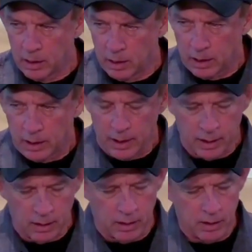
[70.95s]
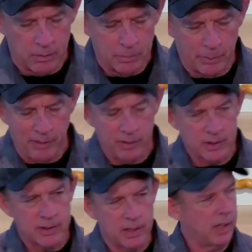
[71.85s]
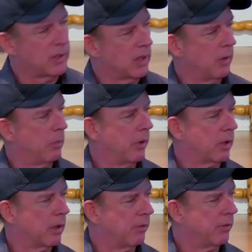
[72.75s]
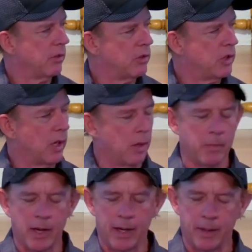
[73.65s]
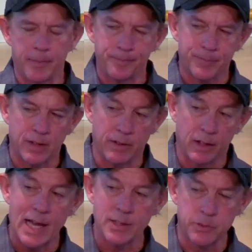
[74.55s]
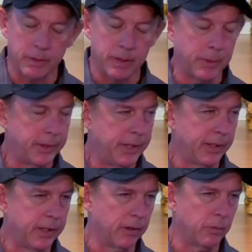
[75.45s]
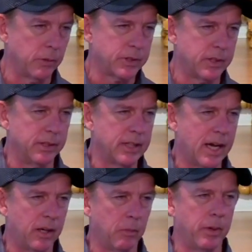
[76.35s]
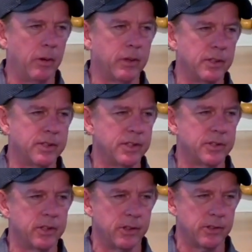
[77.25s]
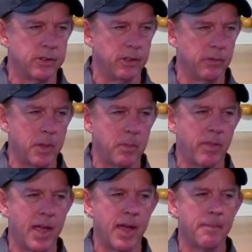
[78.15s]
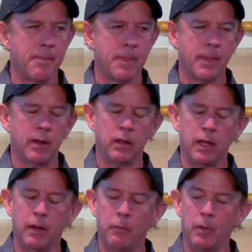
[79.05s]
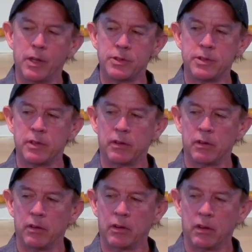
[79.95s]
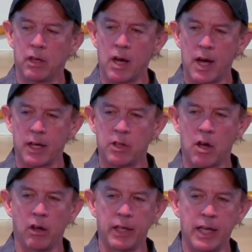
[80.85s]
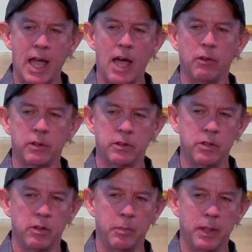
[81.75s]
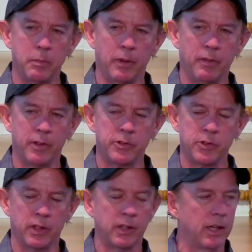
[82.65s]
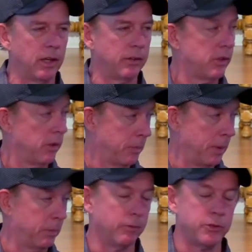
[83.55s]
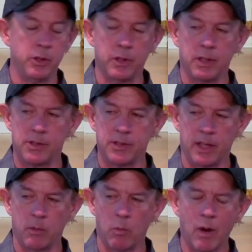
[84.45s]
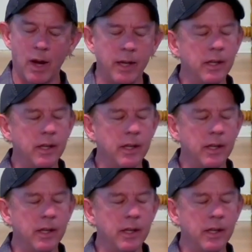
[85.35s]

In our previous studies in the book of Jeremiah, the last one in particular was entitled Broken Cisterns. Do you remember that? It was God calling out to the people of Israel and uh, to the people of Judah and saying, Why?